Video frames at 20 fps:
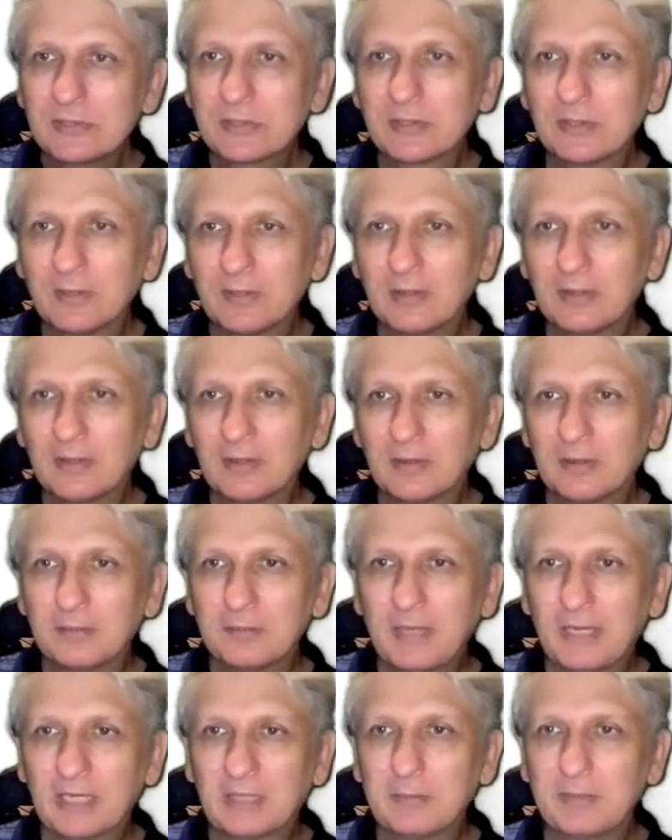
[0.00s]
cars,
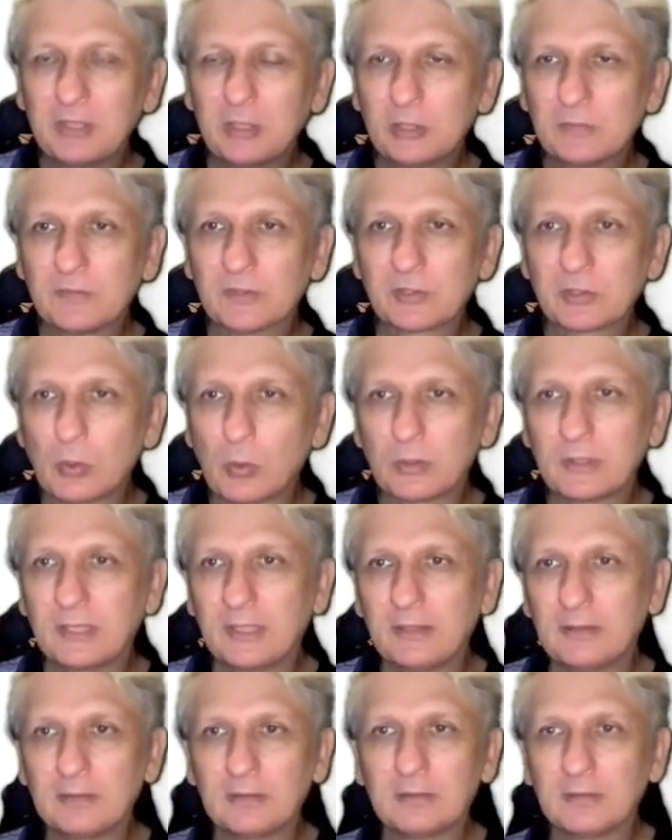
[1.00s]
but it could be
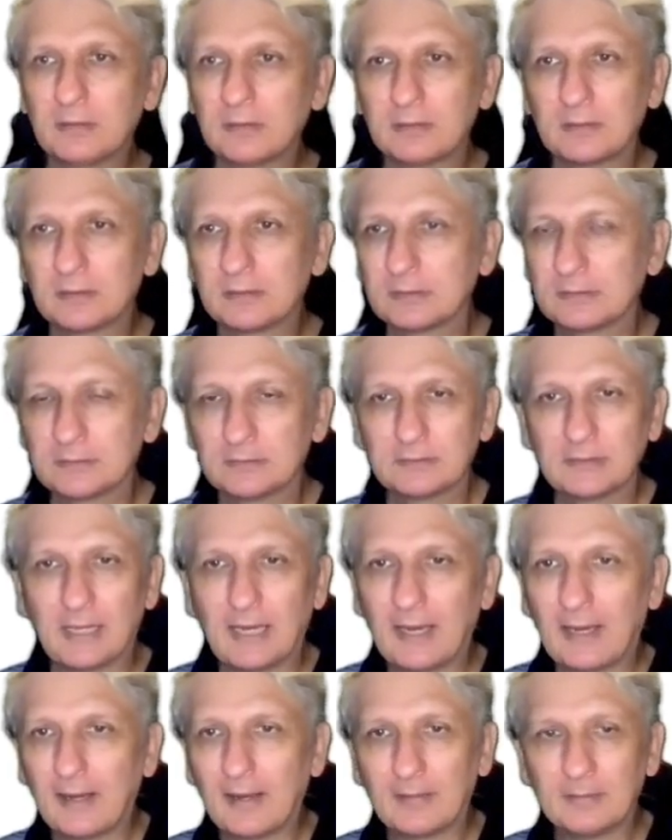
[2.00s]
used for sorting
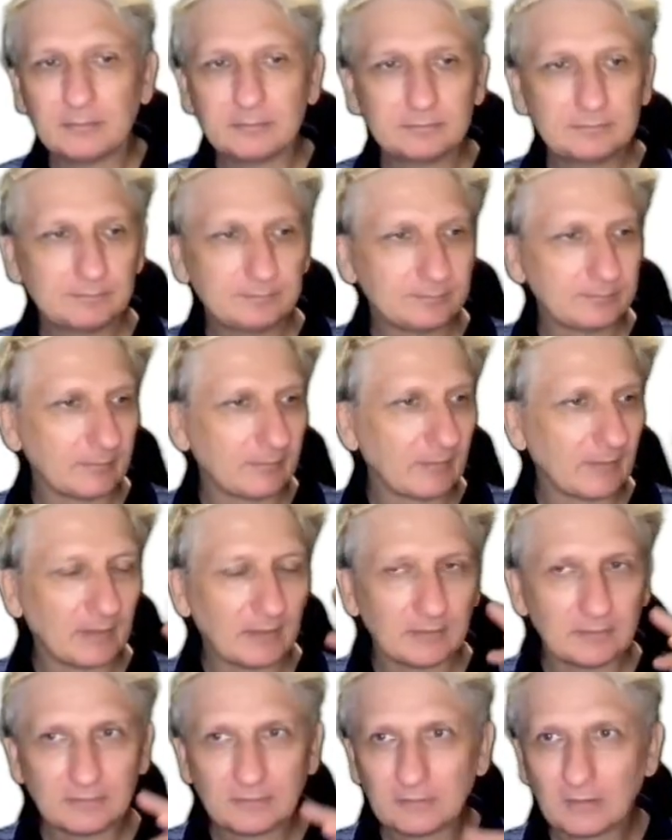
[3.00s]

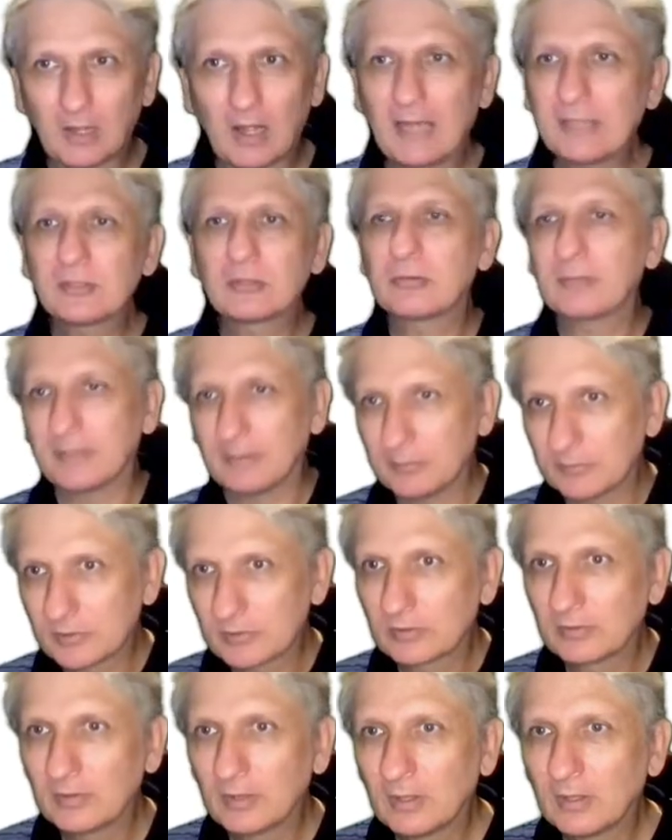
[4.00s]
um,
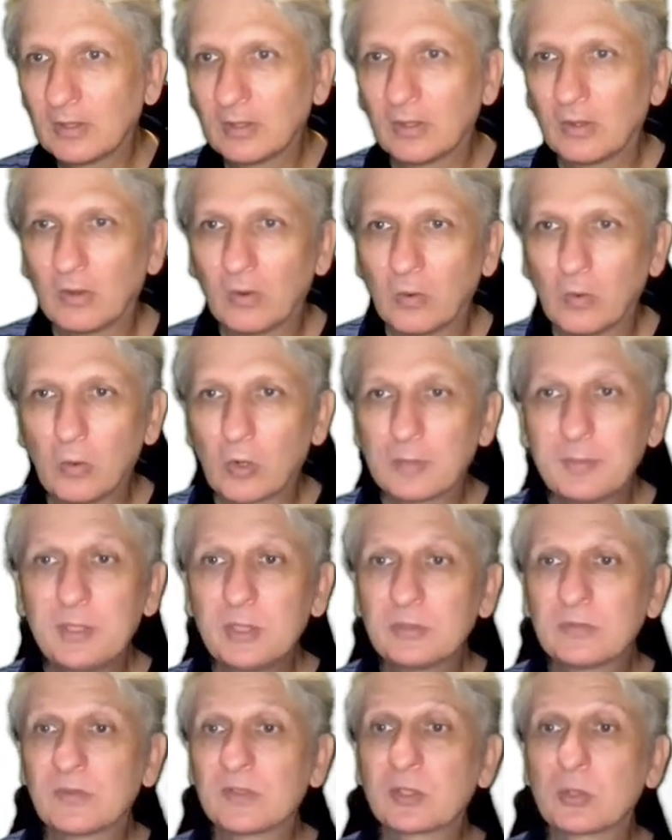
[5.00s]
ice creams,
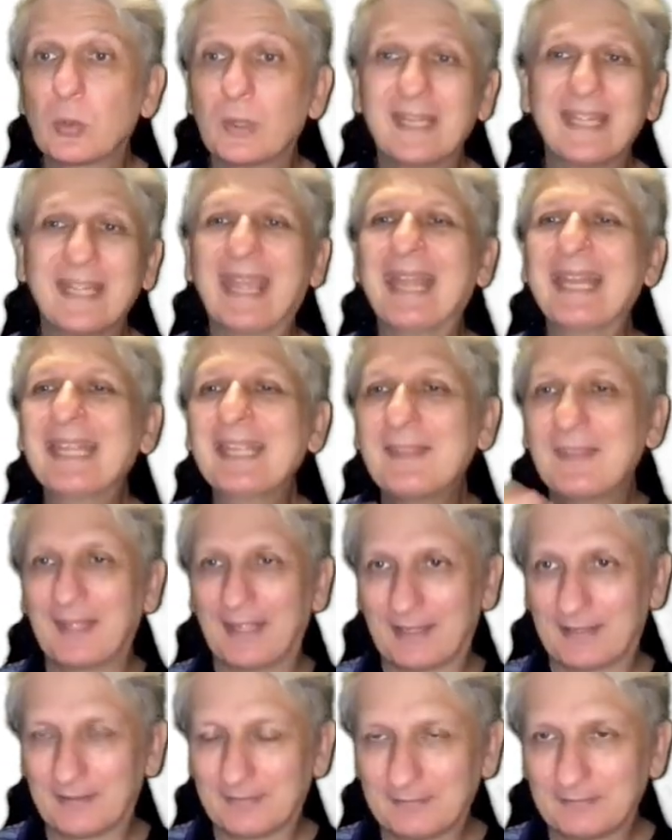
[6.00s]
or it could be used for
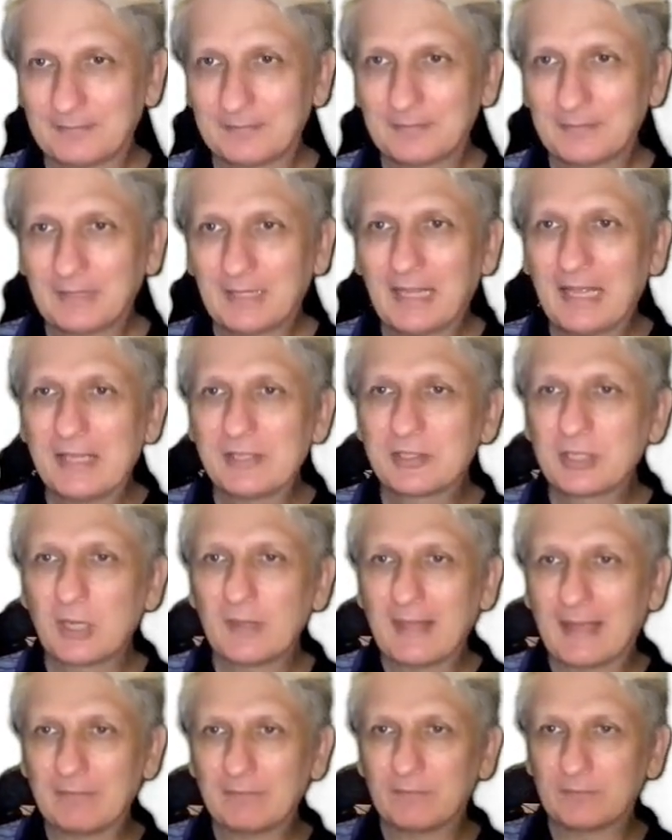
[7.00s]
sorting anything.
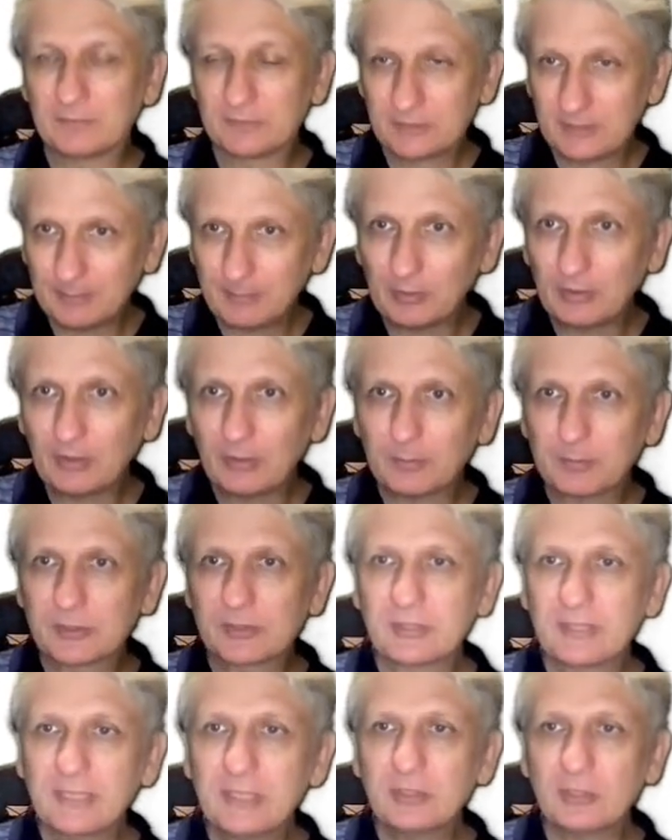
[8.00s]
And so that
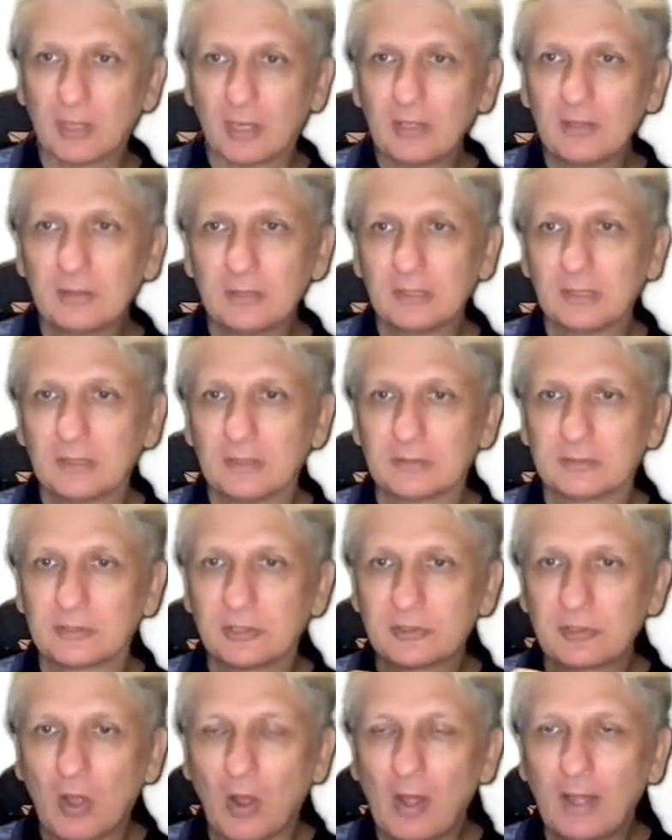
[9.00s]
simple little
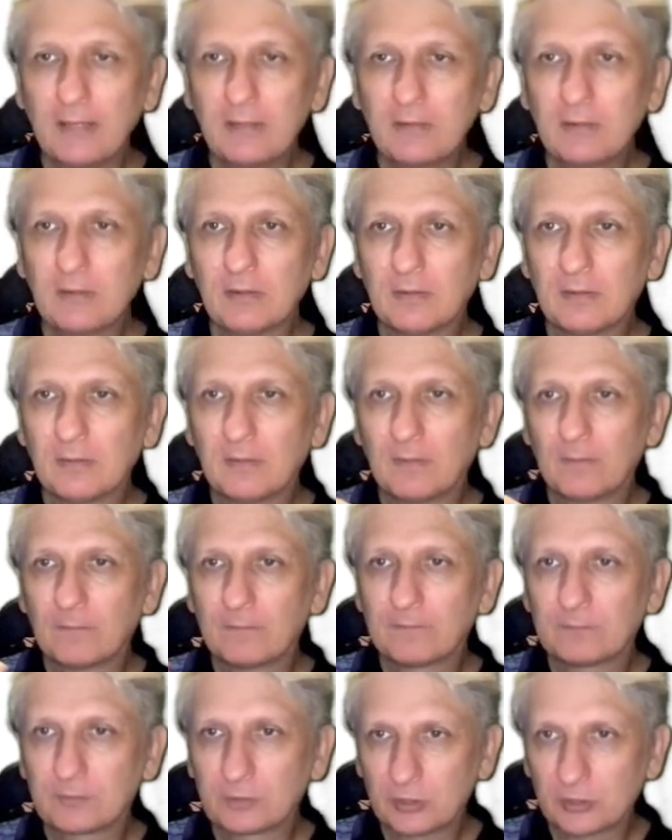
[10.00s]
procedure
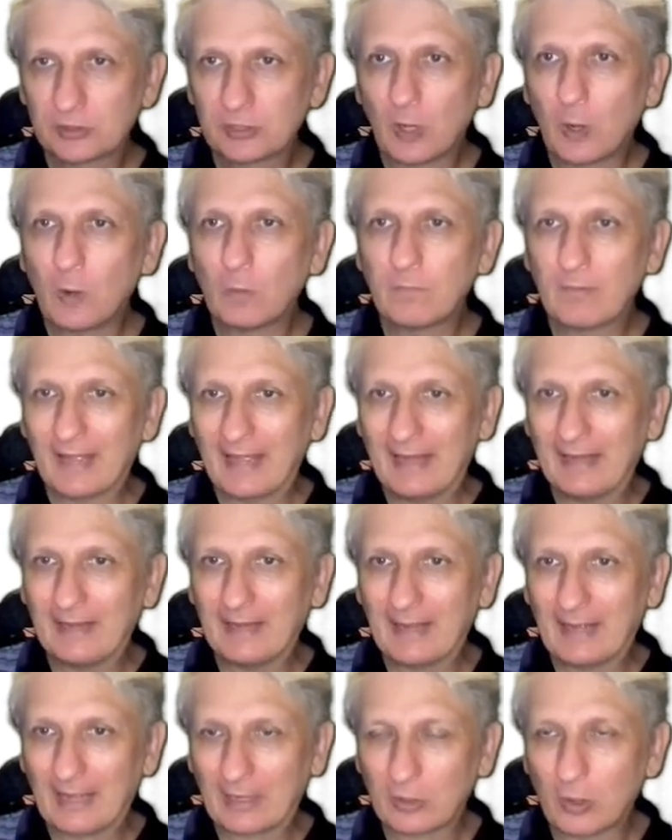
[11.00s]
designed to
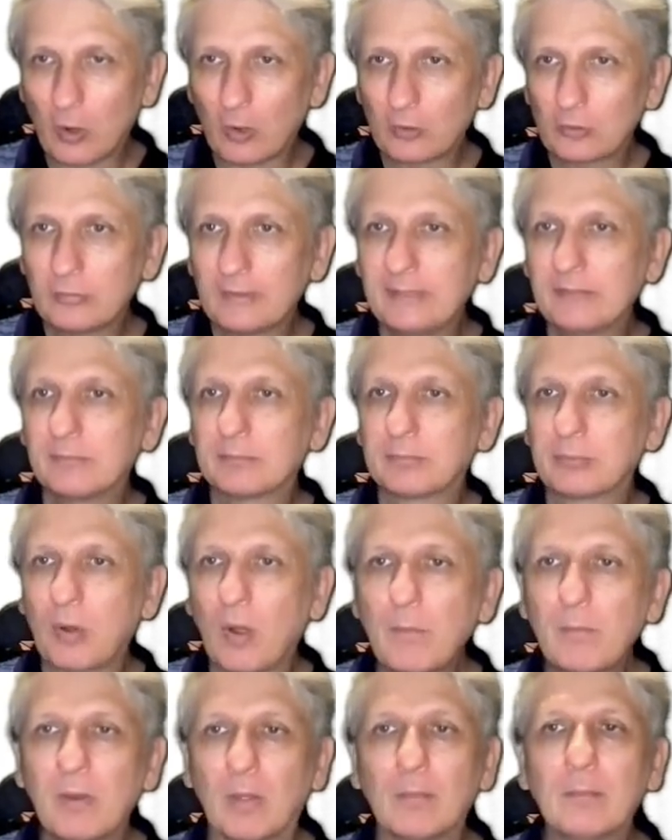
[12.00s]
solve an, a
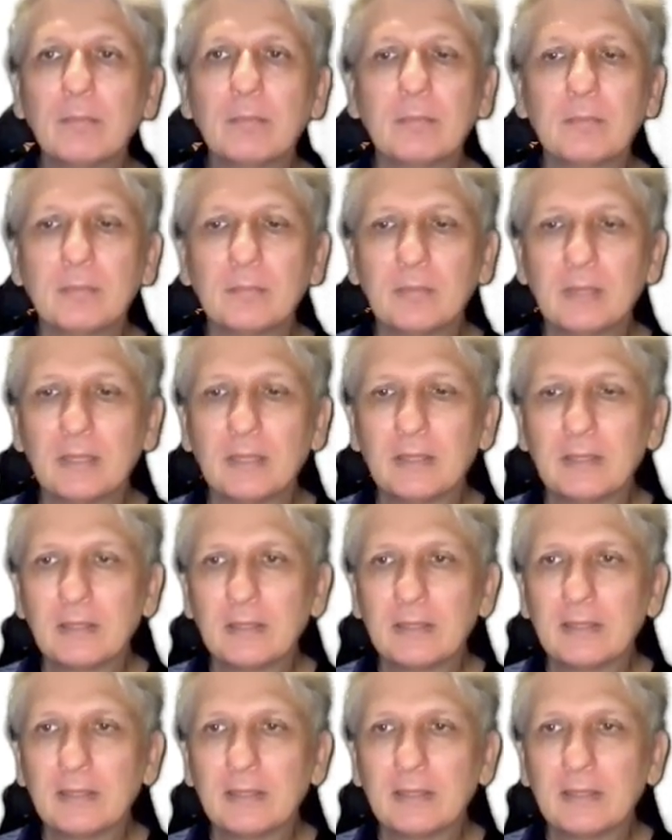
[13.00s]
concrete problem